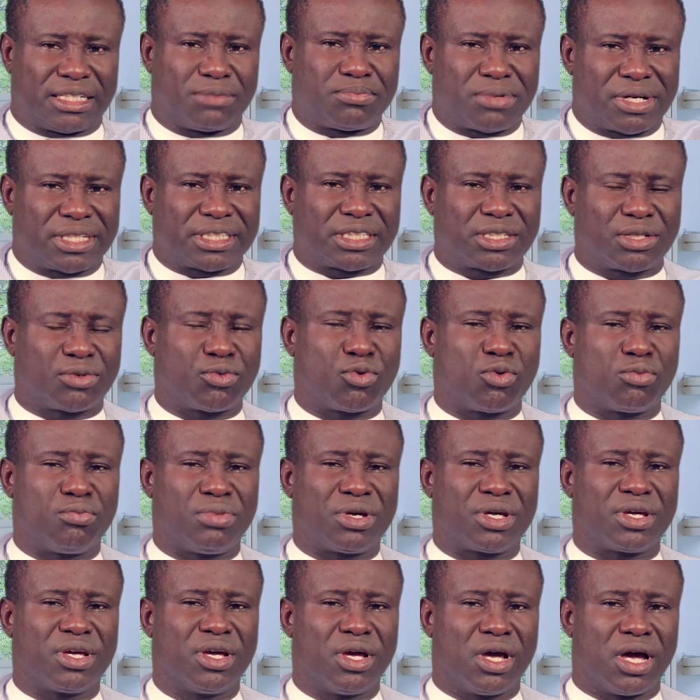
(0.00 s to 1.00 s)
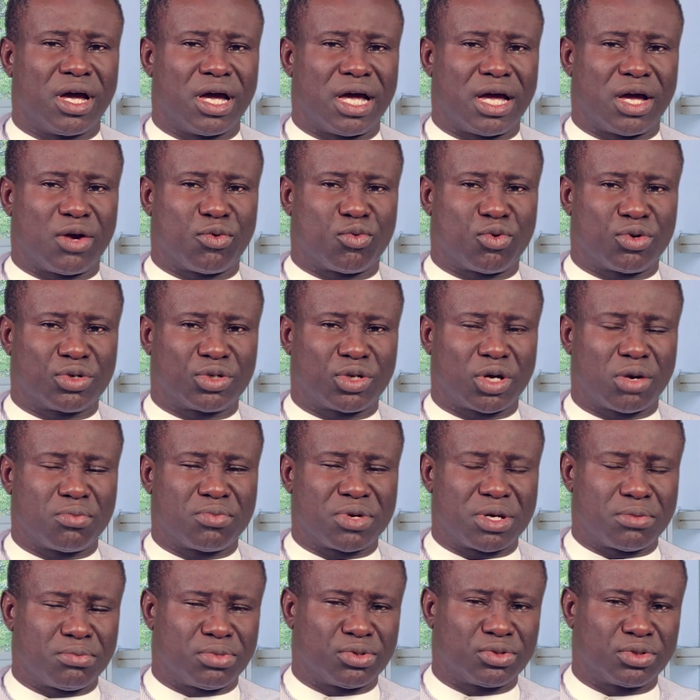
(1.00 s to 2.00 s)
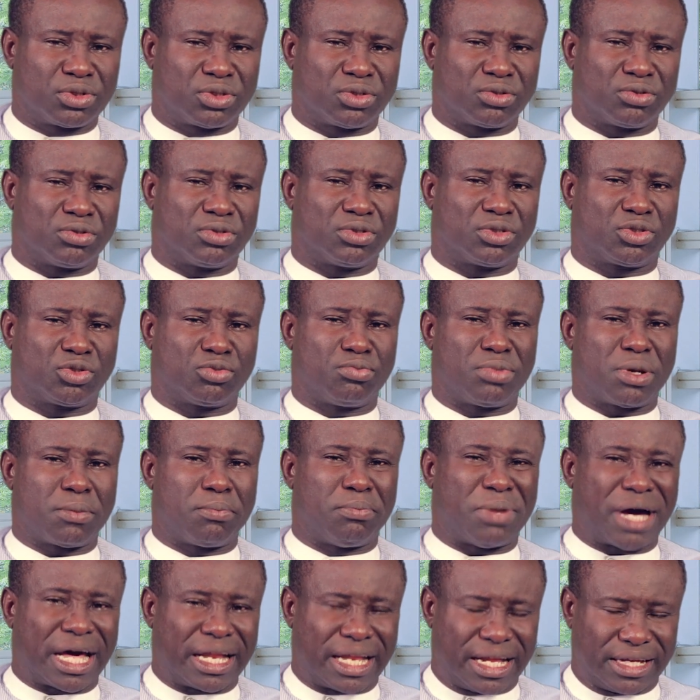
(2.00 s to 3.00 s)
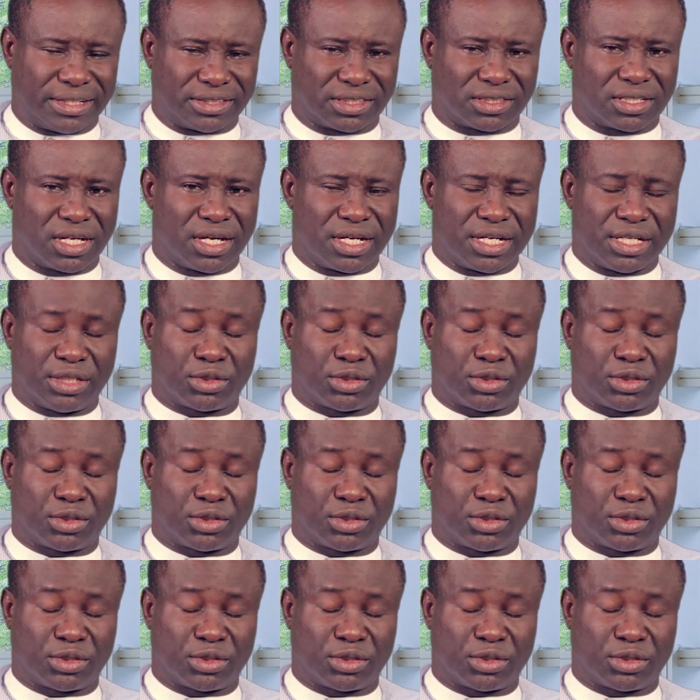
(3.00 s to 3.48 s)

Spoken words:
The person will not be able to be balanced.